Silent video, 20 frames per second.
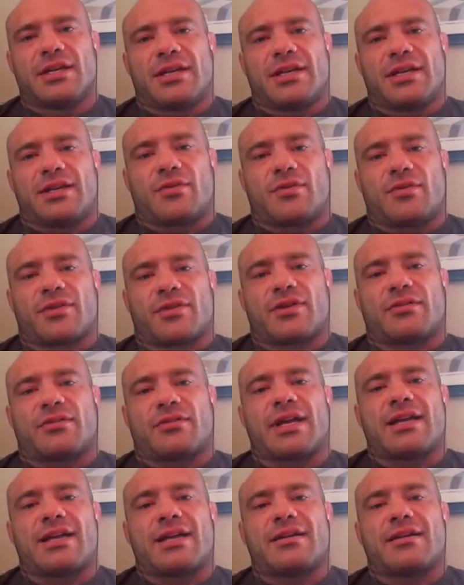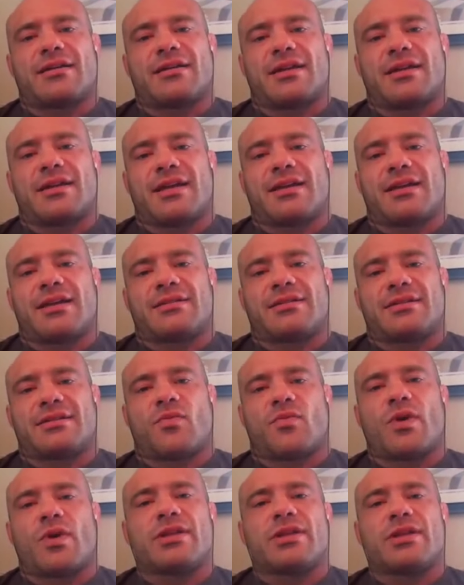in North Carolina, and did
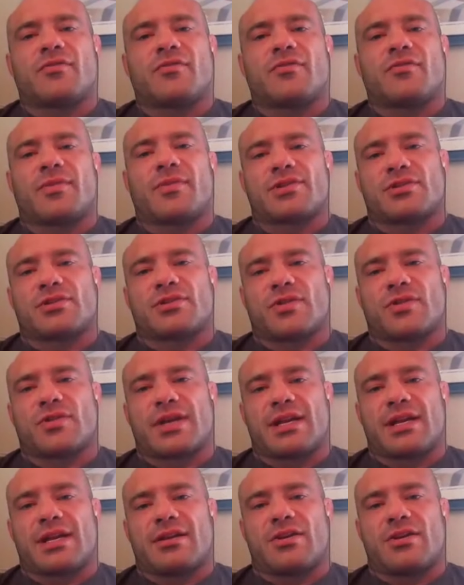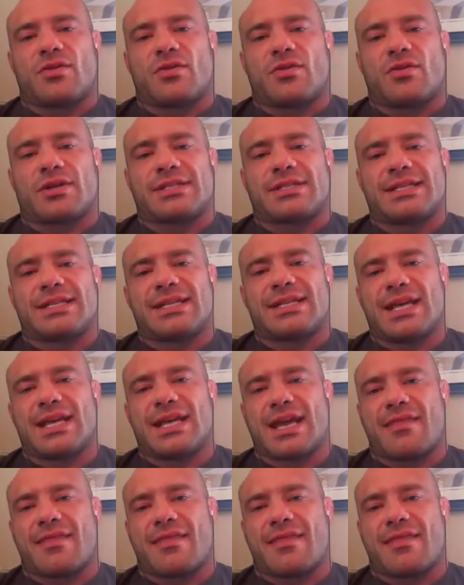one year of personal training in New York City,